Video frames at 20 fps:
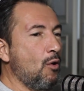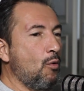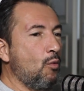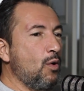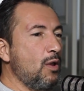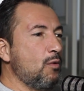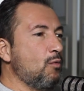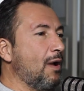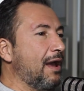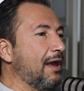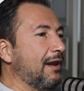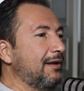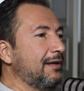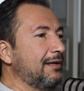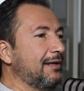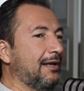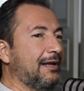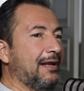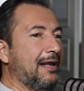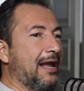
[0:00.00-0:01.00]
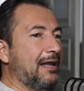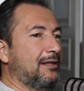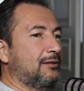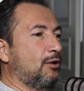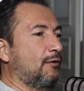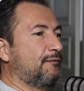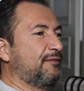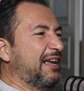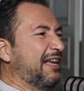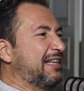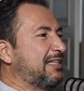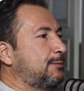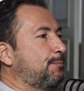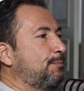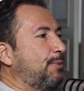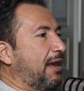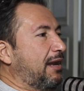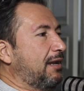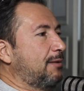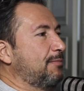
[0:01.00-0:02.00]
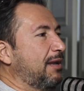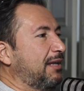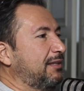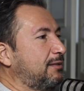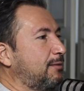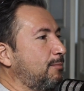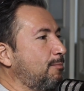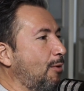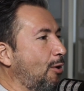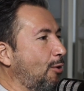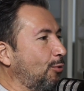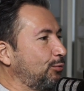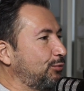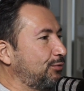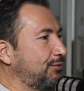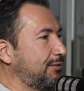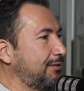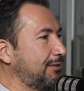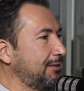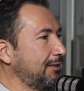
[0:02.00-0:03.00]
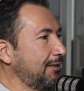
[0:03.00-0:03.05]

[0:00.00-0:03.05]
We were in a kind of experiment mode.